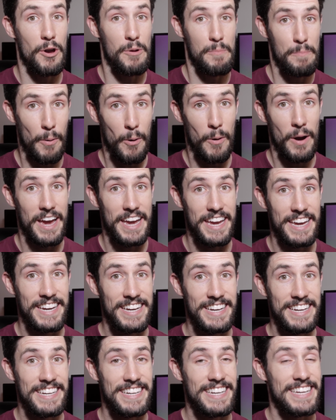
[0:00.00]
oh boy,
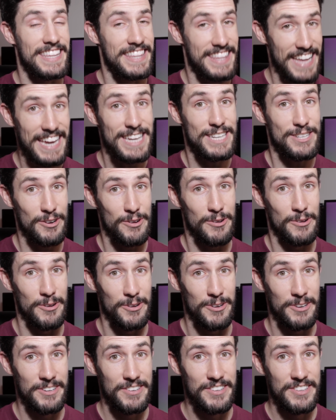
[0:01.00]
they do.